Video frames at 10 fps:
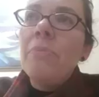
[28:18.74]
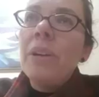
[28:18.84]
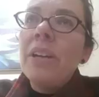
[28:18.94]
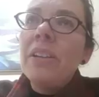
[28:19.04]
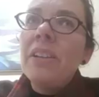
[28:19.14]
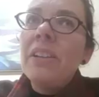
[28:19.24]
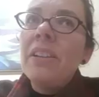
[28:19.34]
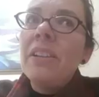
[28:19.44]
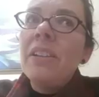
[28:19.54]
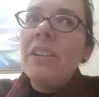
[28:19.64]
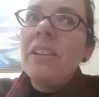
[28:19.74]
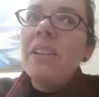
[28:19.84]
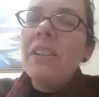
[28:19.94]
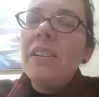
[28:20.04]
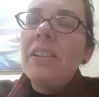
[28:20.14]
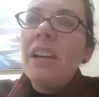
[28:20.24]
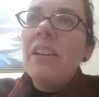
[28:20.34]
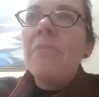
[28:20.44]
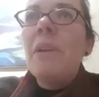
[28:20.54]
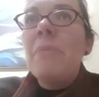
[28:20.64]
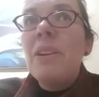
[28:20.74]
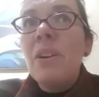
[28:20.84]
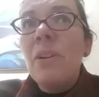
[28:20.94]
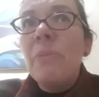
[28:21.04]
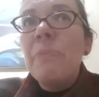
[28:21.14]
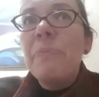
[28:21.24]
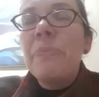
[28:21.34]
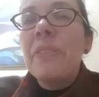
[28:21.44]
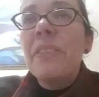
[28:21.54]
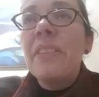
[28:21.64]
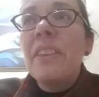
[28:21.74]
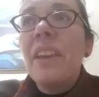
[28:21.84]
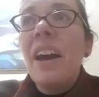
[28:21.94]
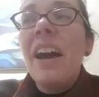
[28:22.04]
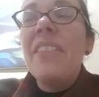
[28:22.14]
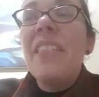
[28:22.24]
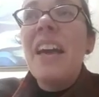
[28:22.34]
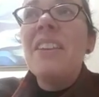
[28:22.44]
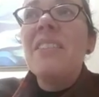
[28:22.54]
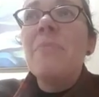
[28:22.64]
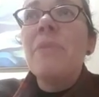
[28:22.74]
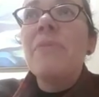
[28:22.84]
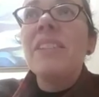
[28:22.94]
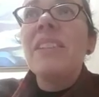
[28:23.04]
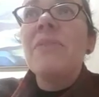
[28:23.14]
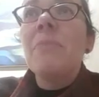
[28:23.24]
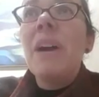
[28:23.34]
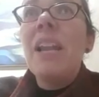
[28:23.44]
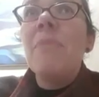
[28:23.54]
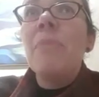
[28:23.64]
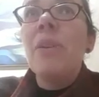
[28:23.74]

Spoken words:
but maybe not. And then in the privacy of the ballot